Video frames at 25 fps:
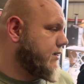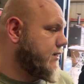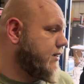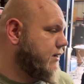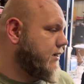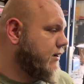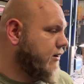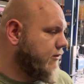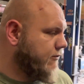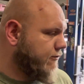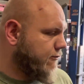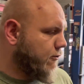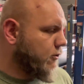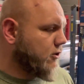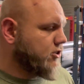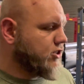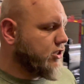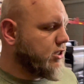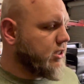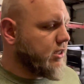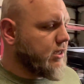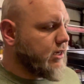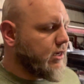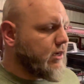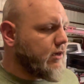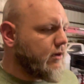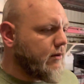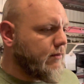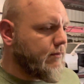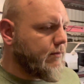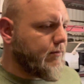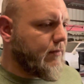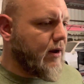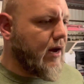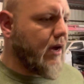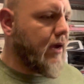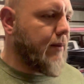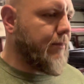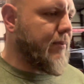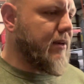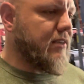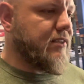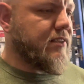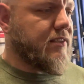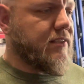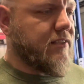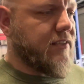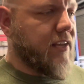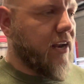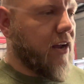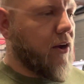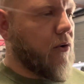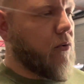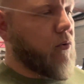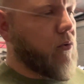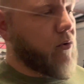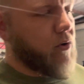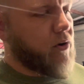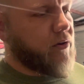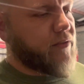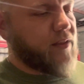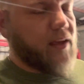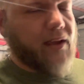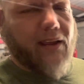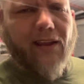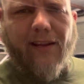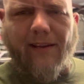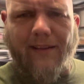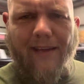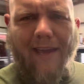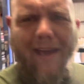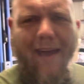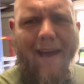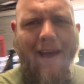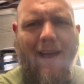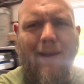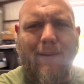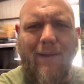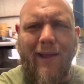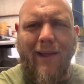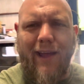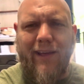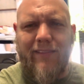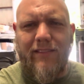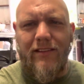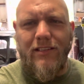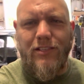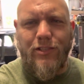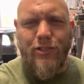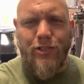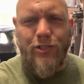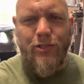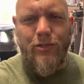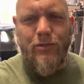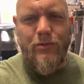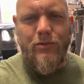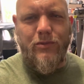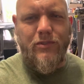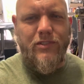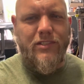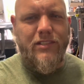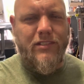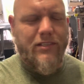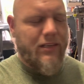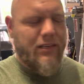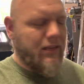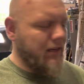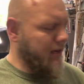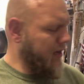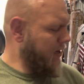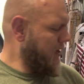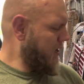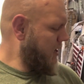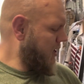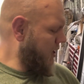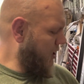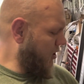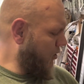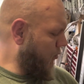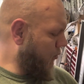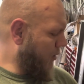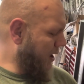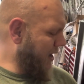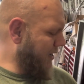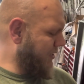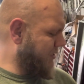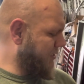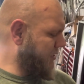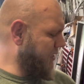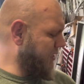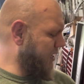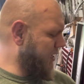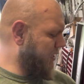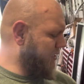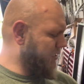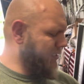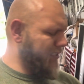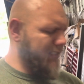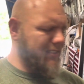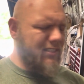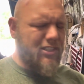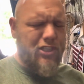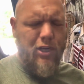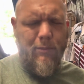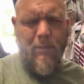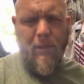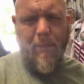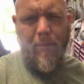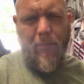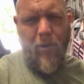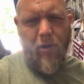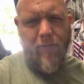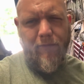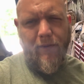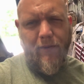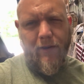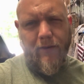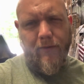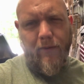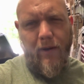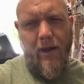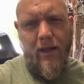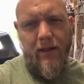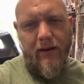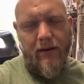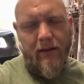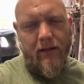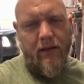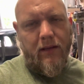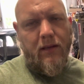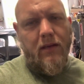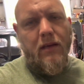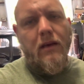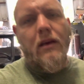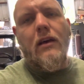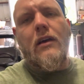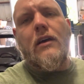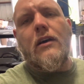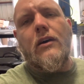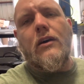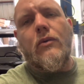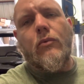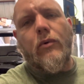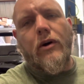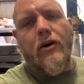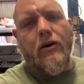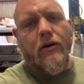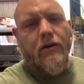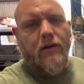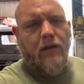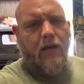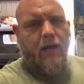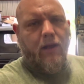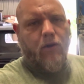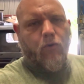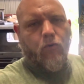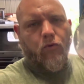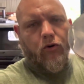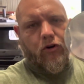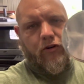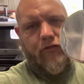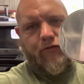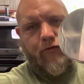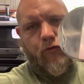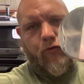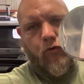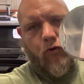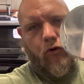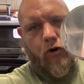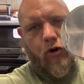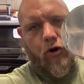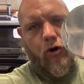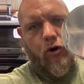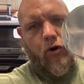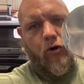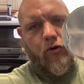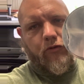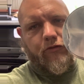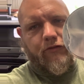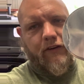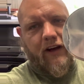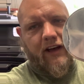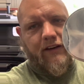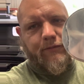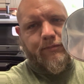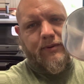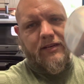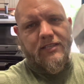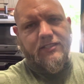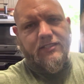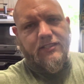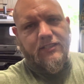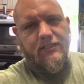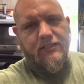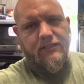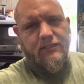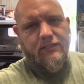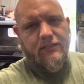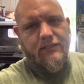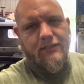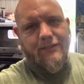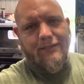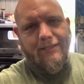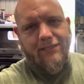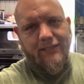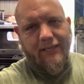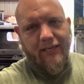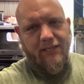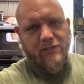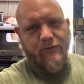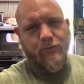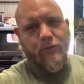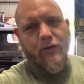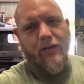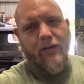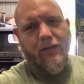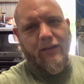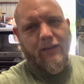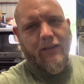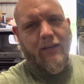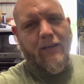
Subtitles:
Unfortunately, my pistons that I ordered, thinking, yeah, I've got this used LY6, it's gonna be perfect, right? Well, I ordered 4005 pistons. Guess what?